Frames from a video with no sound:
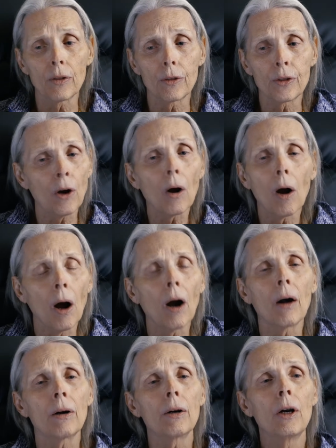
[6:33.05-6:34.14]
There
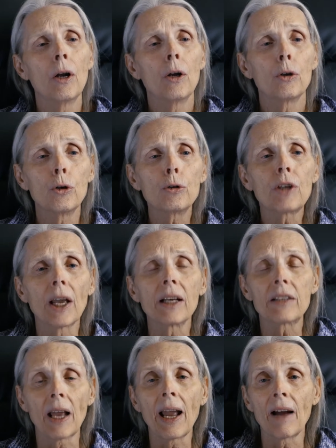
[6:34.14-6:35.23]
are new
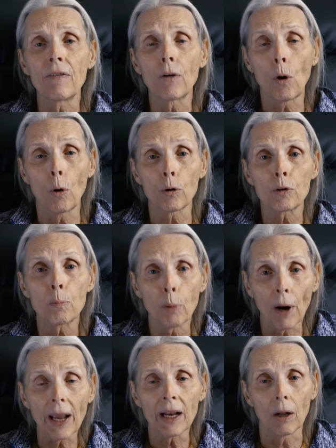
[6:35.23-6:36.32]
things. They have, of course,
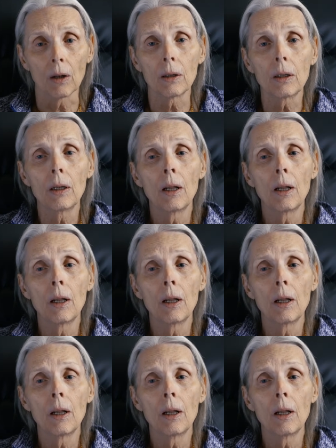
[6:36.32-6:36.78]
Braille,